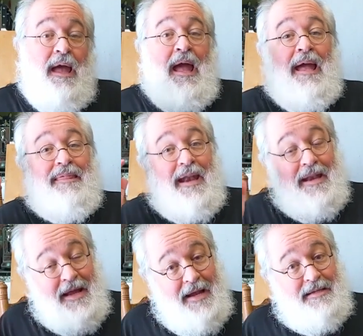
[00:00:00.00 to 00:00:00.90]
And then at
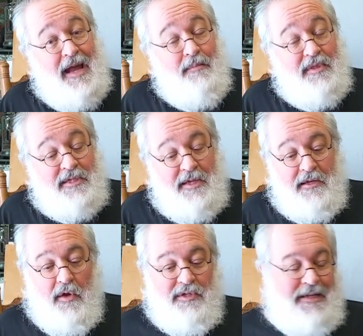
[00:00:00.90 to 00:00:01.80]
nighttime when the sun
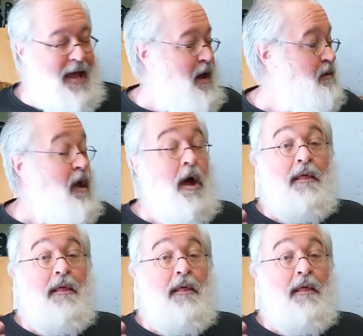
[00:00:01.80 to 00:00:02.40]
goes down,